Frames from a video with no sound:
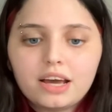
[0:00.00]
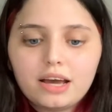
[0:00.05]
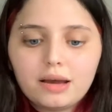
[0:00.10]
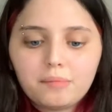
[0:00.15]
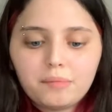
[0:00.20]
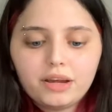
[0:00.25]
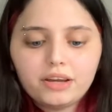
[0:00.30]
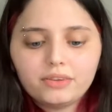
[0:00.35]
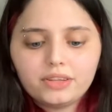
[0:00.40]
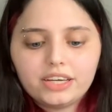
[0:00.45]

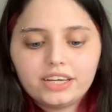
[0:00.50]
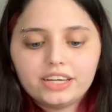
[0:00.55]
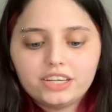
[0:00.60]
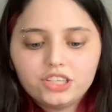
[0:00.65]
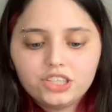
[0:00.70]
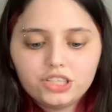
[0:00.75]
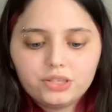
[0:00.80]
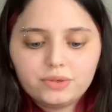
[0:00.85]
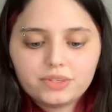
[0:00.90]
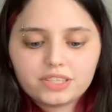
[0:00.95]
My only
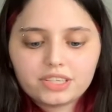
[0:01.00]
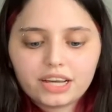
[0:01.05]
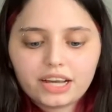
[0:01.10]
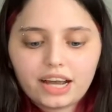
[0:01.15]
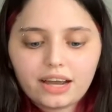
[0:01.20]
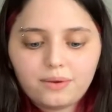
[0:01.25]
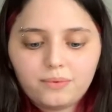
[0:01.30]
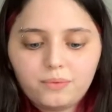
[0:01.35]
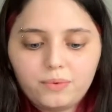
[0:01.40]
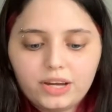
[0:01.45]
issue is like
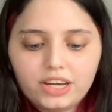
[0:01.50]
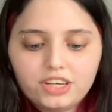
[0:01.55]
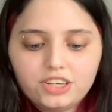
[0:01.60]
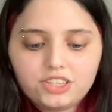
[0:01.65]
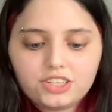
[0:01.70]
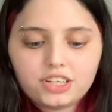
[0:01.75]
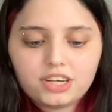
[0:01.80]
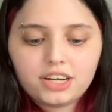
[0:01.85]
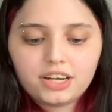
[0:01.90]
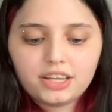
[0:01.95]
I
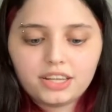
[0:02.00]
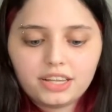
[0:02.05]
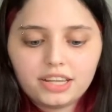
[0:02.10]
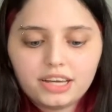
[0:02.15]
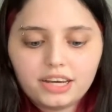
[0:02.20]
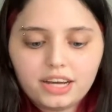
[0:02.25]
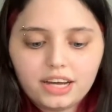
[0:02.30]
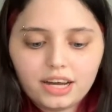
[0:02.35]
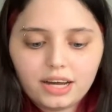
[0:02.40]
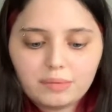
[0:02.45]
wish the
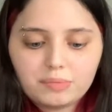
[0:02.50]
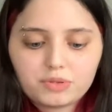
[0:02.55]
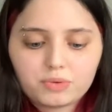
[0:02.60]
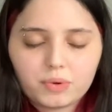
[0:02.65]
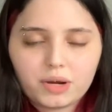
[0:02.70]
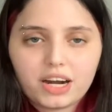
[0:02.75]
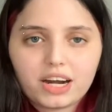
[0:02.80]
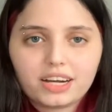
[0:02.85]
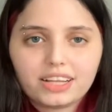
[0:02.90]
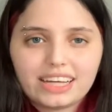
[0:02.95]
cups were
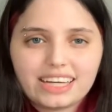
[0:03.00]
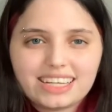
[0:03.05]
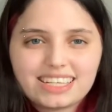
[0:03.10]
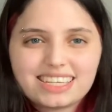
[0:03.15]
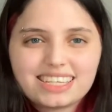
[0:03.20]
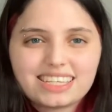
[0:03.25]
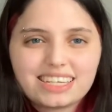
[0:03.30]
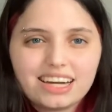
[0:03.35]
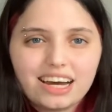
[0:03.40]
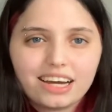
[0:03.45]
kind of like
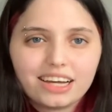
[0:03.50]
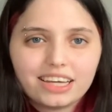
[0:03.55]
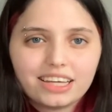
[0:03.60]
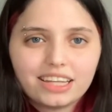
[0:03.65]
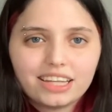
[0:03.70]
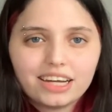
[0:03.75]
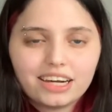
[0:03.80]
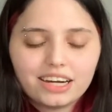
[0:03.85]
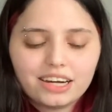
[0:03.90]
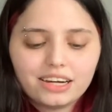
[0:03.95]
snug in
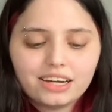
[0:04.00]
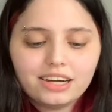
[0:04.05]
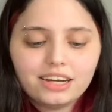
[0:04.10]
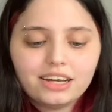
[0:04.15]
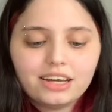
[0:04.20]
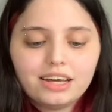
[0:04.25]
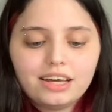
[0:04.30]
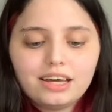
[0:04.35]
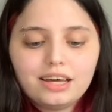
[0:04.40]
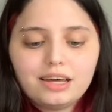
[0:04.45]
there
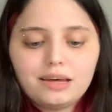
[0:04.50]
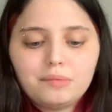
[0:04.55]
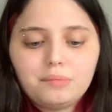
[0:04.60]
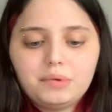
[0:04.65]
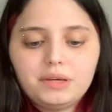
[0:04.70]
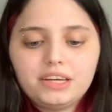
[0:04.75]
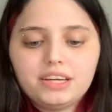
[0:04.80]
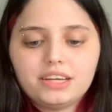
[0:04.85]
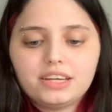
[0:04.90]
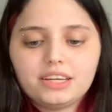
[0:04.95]

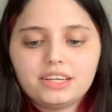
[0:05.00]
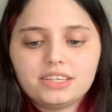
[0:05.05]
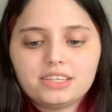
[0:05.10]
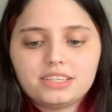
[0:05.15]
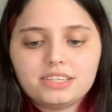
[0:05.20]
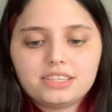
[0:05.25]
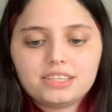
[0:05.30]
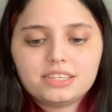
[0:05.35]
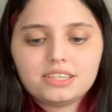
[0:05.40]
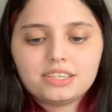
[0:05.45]

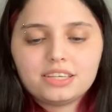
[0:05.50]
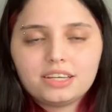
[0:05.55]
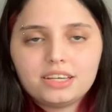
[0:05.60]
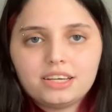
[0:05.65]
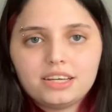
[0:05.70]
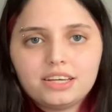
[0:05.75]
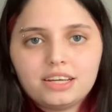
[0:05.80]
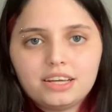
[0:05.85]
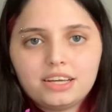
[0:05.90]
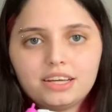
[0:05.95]
because
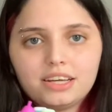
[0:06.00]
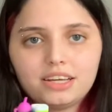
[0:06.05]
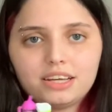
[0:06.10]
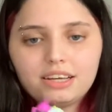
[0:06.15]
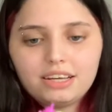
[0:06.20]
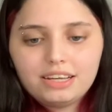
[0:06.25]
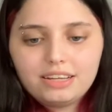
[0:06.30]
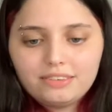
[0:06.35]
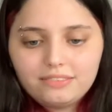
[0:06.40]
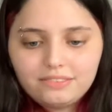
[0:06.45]

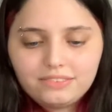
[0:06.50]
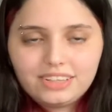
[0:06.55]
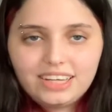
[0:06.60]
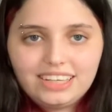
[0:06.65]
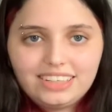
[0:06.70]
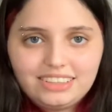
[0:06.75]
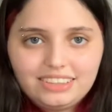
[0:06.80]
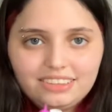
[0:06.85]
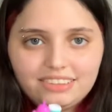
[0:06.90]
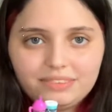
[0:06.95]

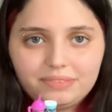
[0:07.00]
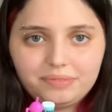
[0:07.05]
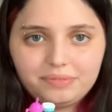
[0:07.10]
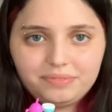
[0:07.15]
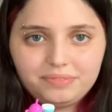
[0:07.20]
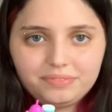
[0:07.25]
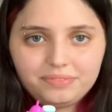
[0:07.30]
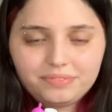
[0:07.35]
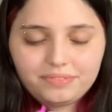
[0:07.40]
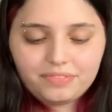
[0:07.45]
like,
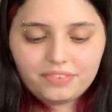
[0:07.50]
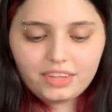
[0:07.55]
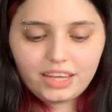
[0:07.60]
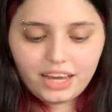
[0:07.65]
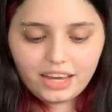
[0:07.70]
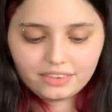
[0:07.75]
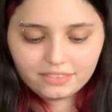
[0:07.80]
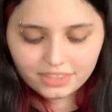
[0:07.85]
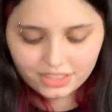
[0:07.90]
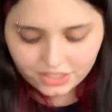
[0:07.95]
yeah,
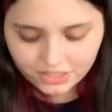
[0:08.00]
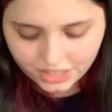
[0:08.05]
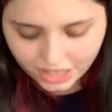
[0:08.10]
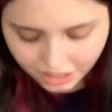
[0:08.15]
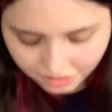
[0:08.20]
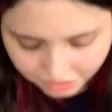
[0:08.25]
they just kind of